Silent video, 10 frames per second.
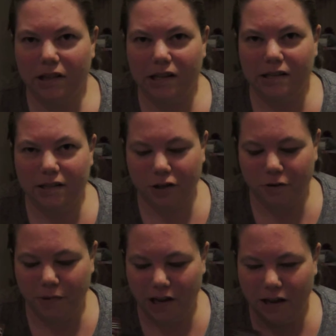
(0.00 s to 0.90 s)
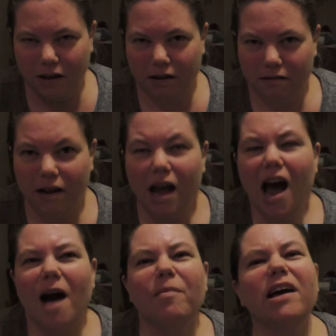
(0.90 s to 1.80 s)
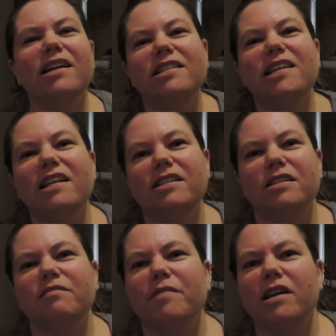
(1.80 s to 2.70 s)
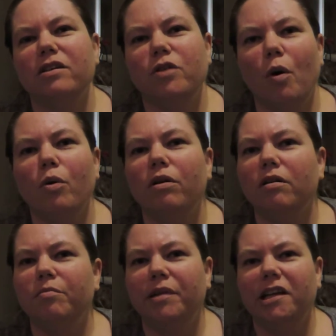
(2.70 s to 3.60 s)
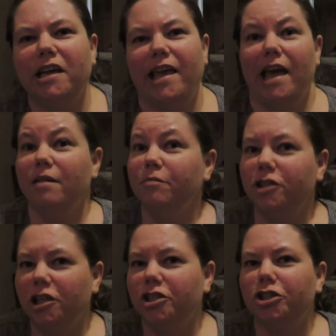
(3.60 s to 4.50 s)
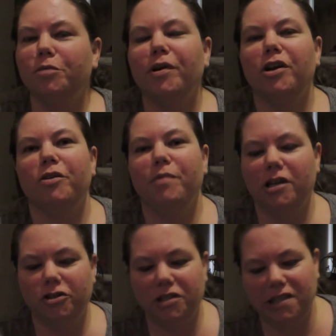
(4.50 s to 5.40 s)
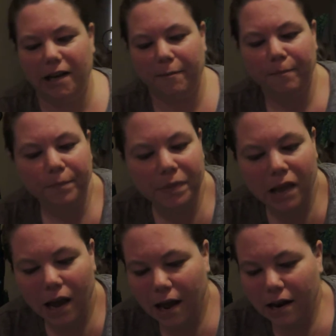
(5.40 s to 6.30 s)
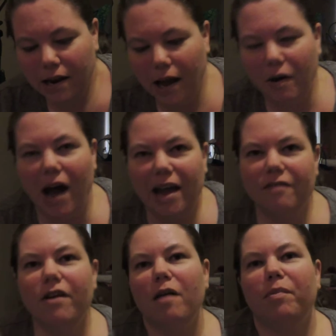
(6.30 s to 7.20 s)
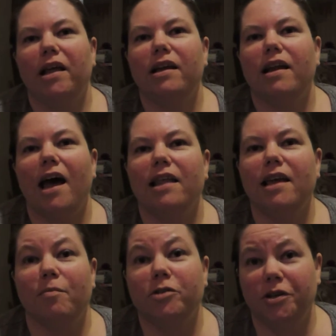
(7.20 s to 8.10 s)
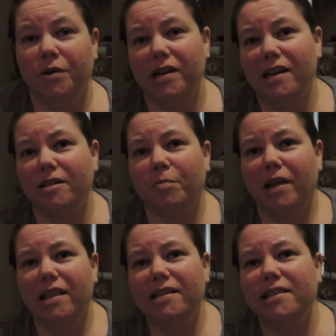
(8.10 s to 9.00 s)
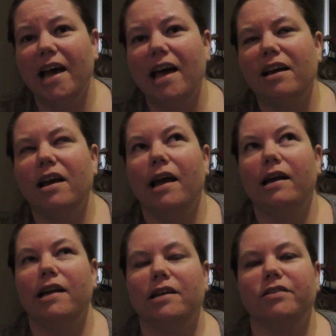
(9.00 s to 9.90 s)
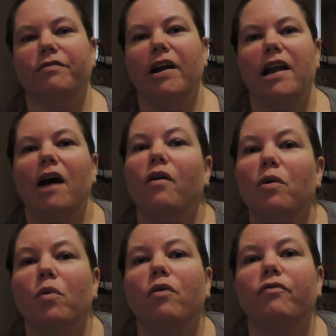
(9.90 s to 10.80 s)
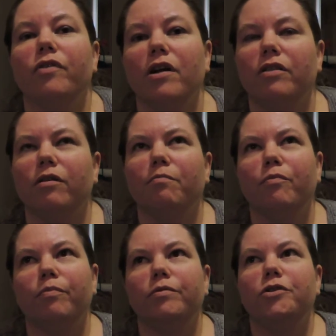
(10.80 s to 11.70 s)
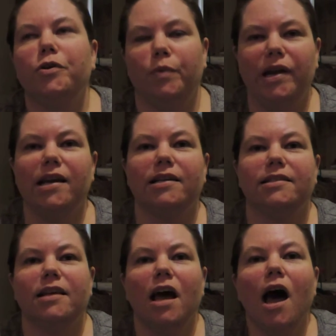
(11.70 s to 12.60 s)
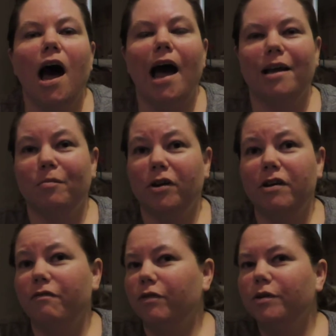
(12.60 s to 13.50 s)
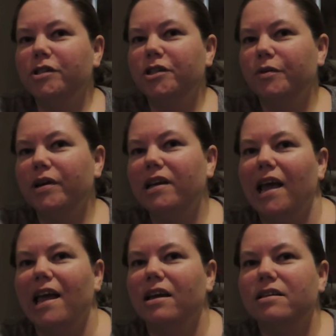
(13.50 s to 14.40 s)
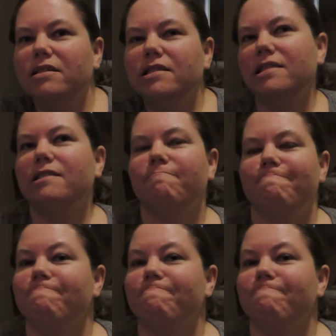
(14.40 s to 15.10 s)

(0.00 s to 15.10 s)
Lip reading: this could be, I'm not going to say this is going to be a total and complete game changer, but it could be interesting. Now, I have not had the opportunity to play this yet, and as of right now, I won't for another 2 weeks. I am looking forward to it, and